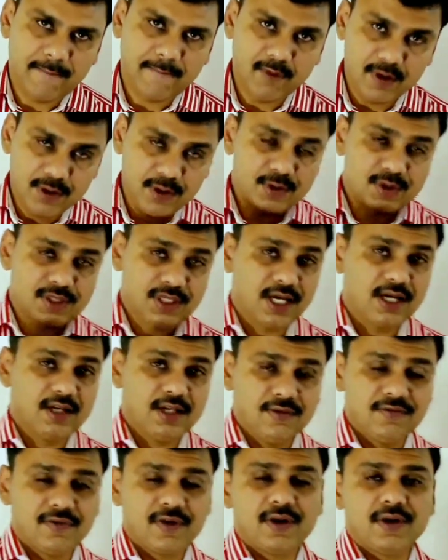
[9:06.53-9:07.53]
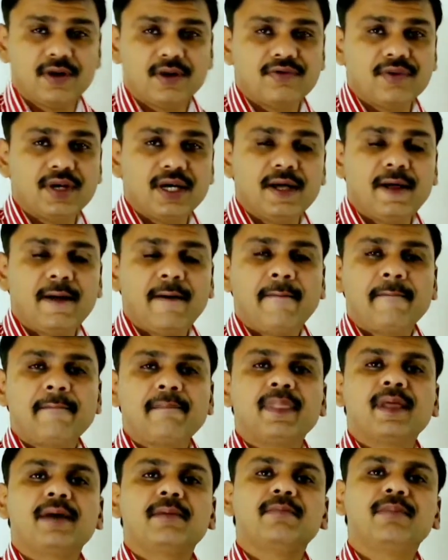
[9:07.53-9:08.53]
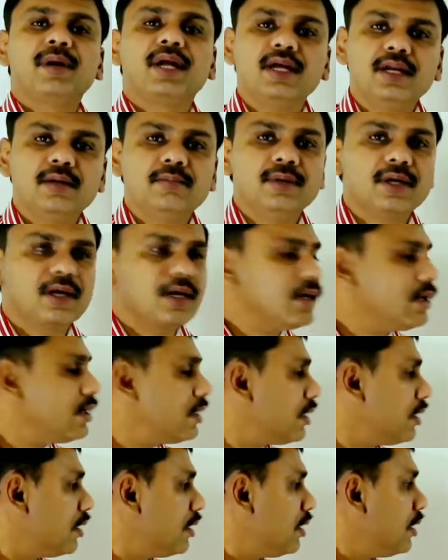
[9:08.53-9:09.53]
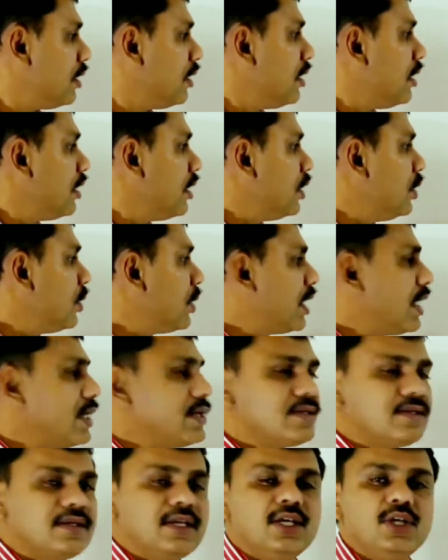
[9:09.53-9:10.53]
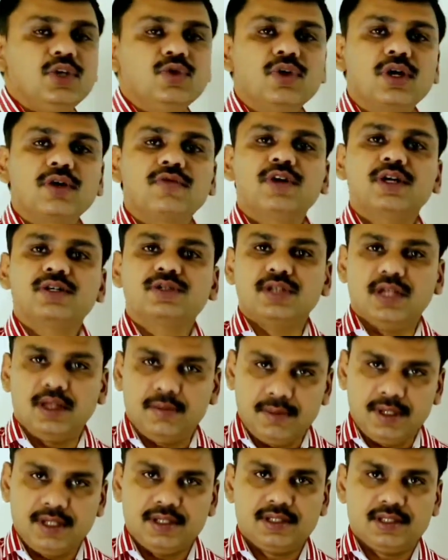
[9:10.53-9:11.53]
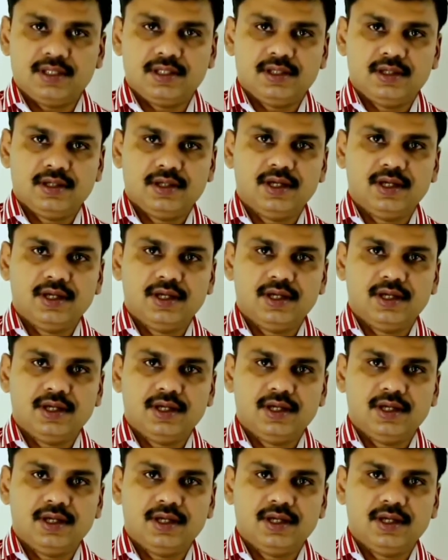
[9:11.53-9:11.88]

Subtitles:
When you stand in front of a plane mirror, you can see your virtual image.